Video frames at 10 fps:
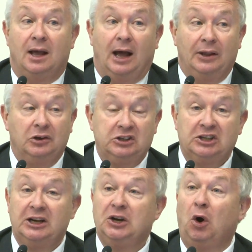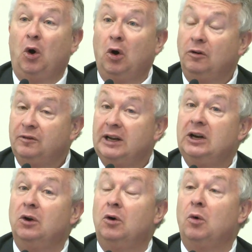And there's still an awfully
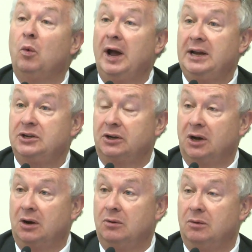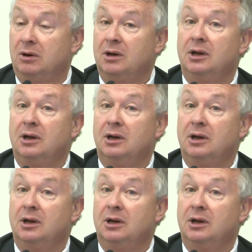long way to go